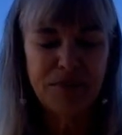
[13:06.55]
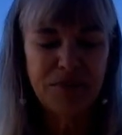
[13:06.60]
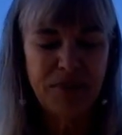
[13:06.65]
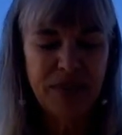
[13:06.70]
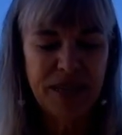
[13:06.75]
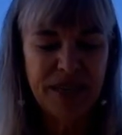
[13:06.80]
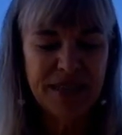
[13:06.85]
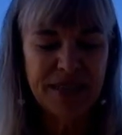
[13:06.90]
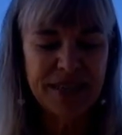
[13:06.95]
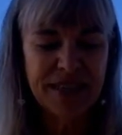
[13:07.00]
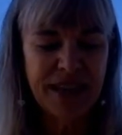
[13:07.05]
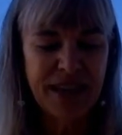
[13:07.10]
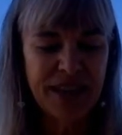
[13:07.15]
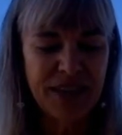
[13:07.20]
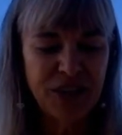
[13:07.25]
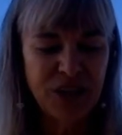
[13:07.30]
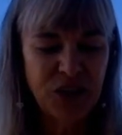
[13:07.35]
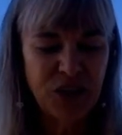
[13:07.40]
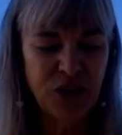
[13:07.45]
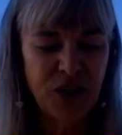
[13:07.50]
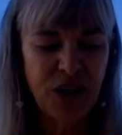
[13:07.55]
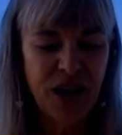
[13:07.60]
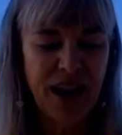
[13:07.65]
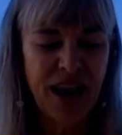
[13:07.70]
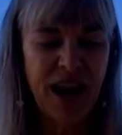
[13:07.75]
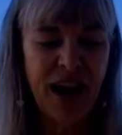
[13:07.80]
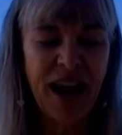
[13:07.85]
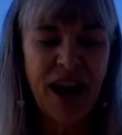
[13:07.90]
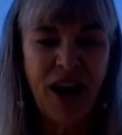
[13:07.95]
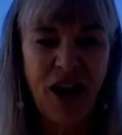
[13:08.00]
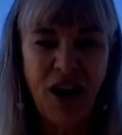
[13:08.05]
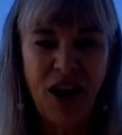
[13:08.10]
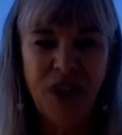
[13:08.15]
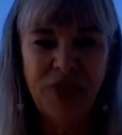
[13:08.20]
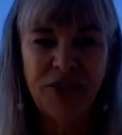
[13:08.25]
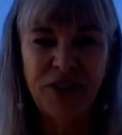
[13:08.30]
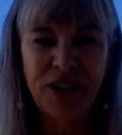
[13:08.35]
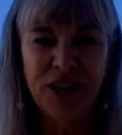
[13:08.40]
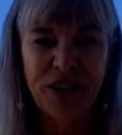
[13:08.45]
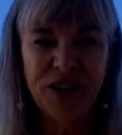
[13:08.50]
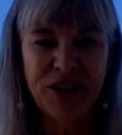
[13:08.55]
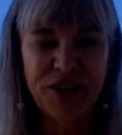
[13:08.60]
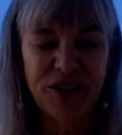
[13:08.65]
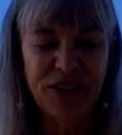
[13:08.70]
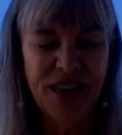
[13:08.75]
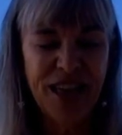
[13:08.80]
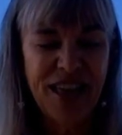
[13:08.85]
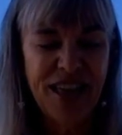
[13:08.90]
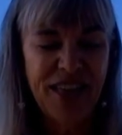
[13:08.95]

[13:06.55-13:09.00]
peace and joy I offer you,